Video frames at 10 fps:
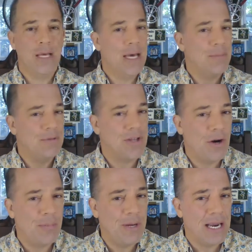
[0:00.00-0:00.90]
I'm sorry
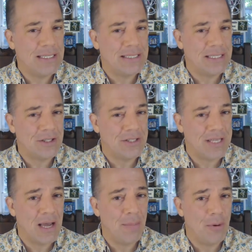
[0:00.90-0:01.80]
to begin on such a
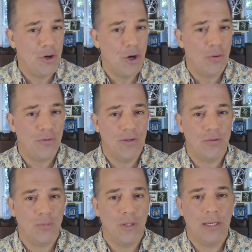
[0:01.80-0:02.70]
somber note
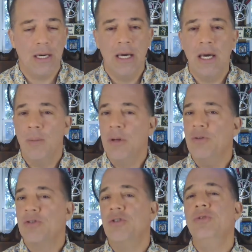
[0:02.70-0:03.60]
this week, but you'll
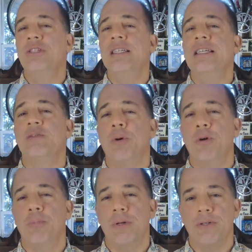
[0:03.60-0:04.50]
soon see its
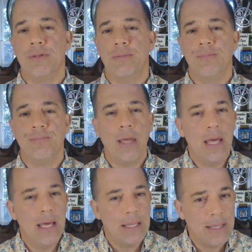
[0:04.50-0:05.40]
purpose.
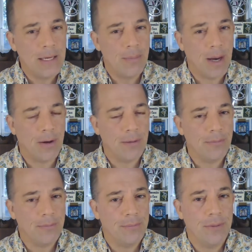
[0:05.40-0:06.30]
Think about it.
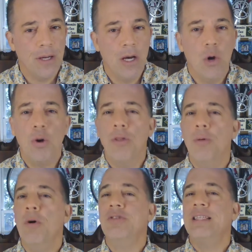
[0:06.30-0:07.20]
What are the
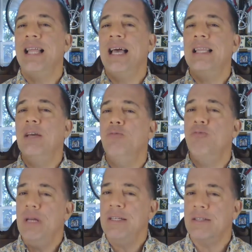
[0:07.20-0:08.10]
most likely
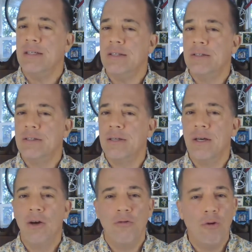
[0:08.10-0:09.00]
reasons
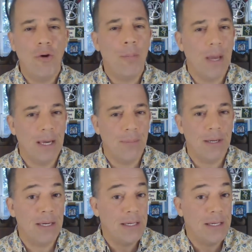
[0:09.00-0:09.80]
for a baby